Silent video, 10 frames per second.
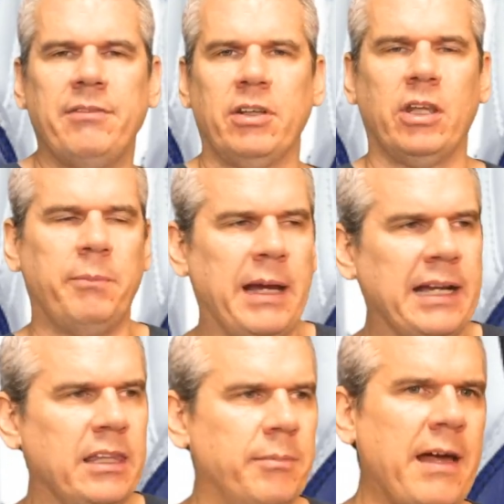and have a look at the
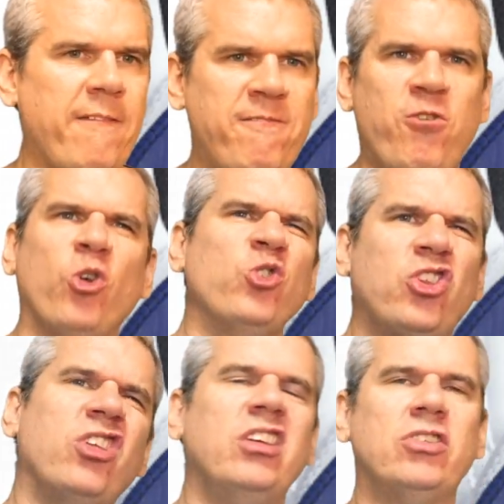back of them, that font
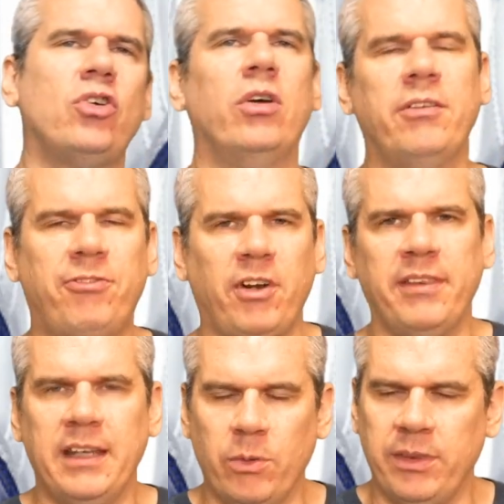that you saw in the
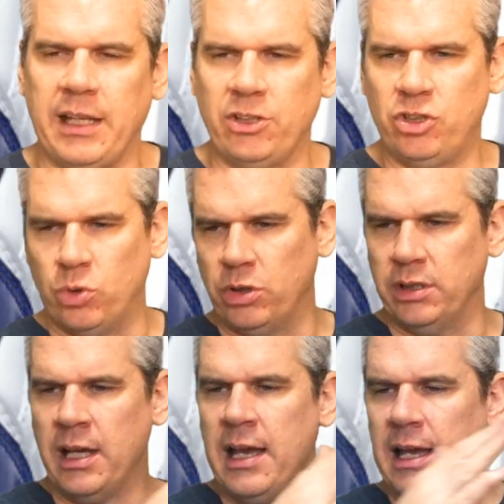front there with that
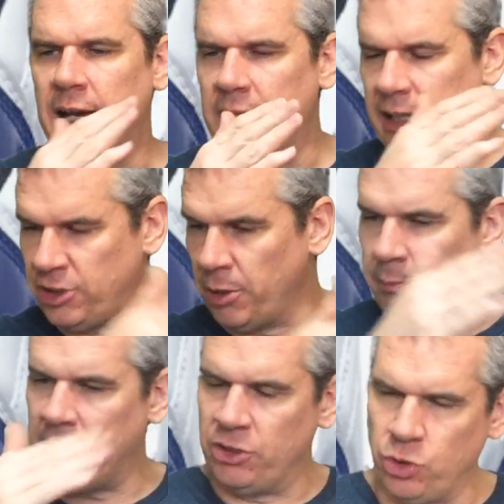Jordan, uh, that
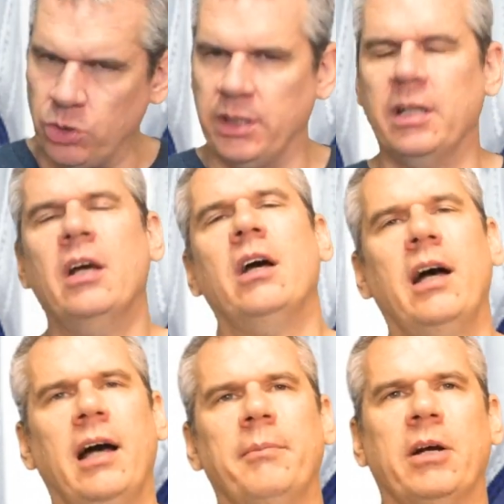Jumpman Jordan
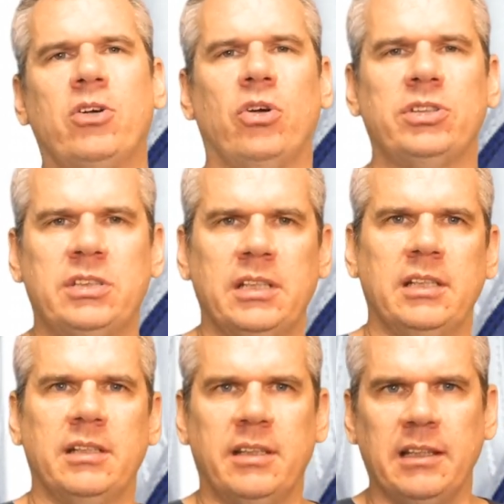um, across
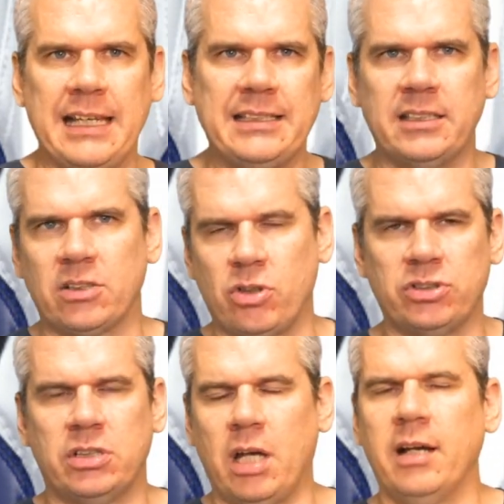the, the laces,
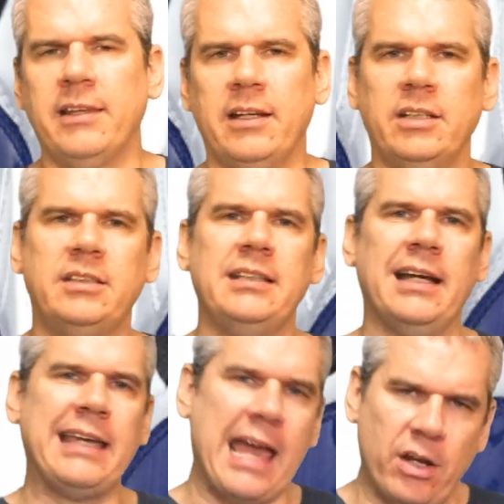across the tongue there, you see
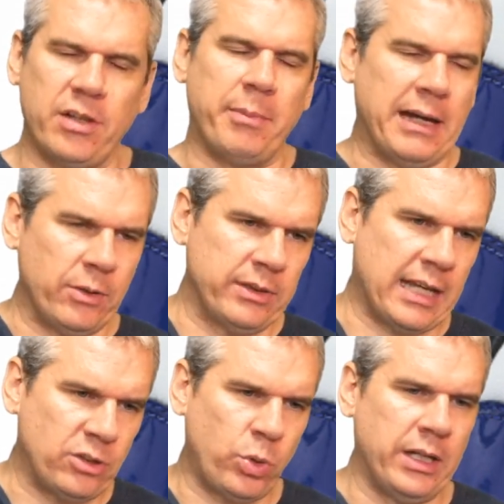it again on the back with
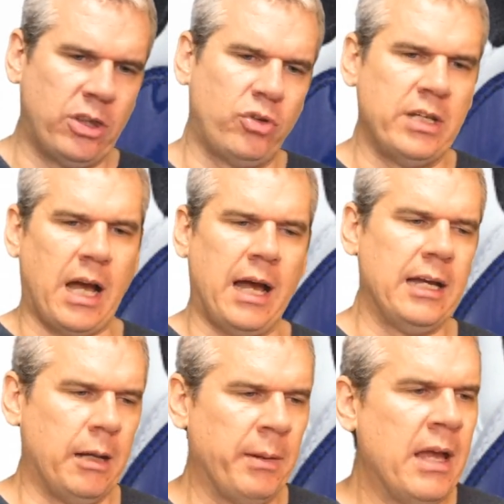that 23
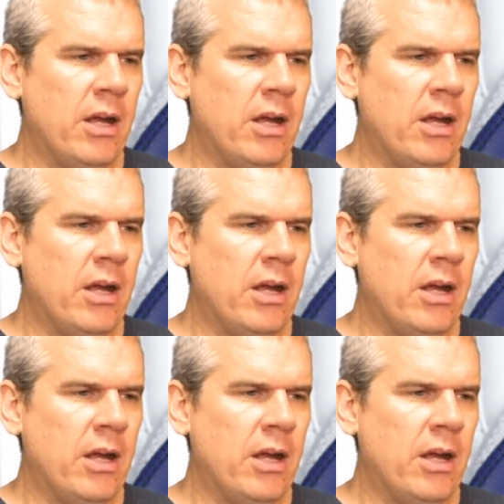high up,